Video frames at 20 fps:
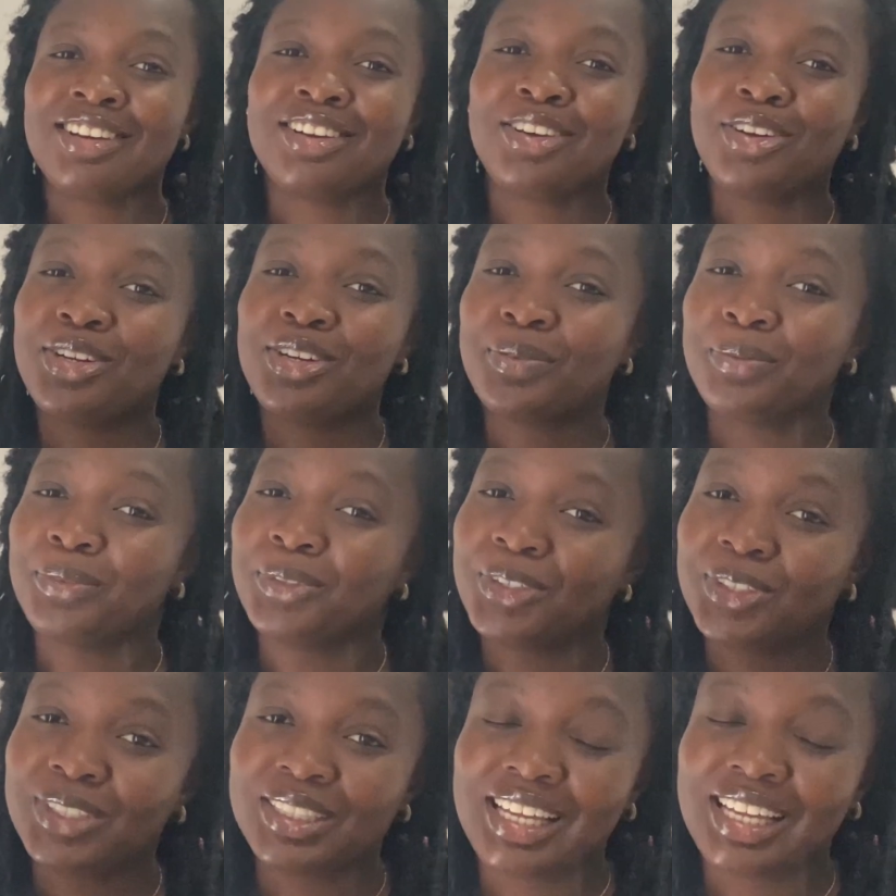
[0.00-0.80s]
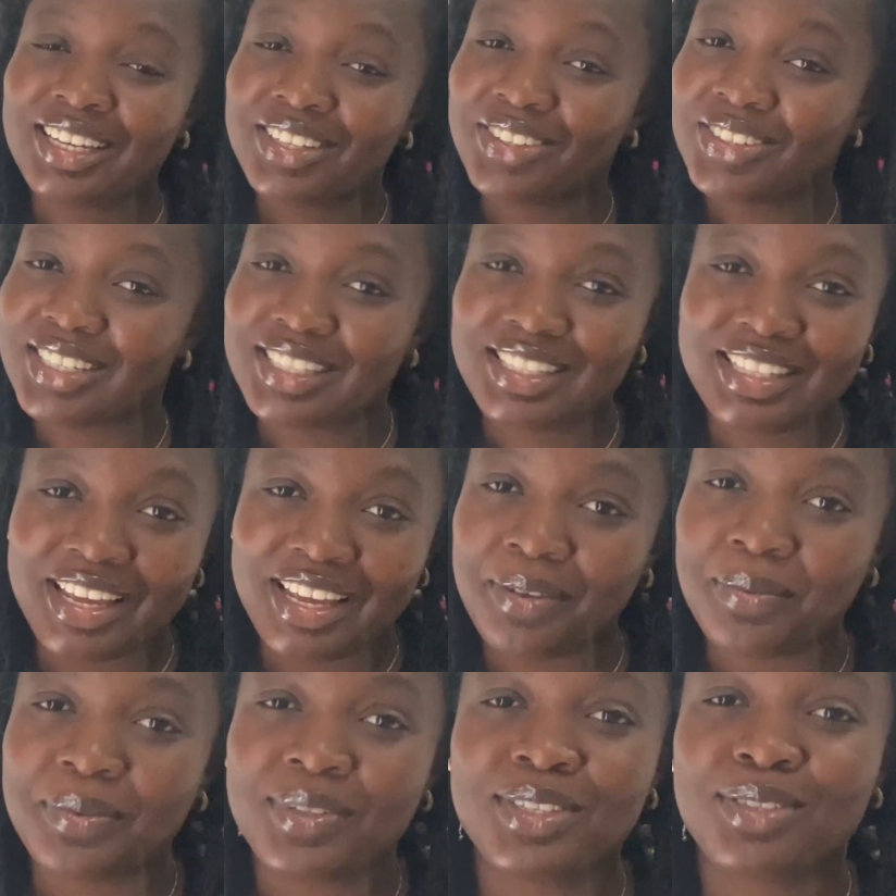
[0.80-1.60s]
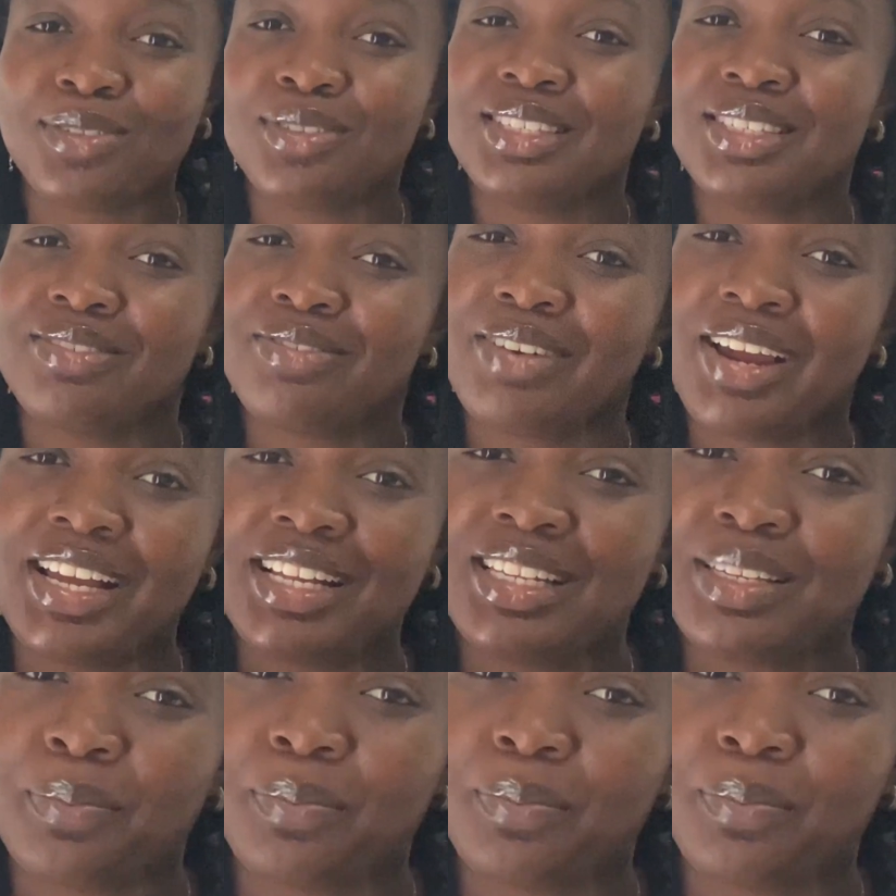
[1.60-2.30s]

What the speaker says: God will order your steps to the right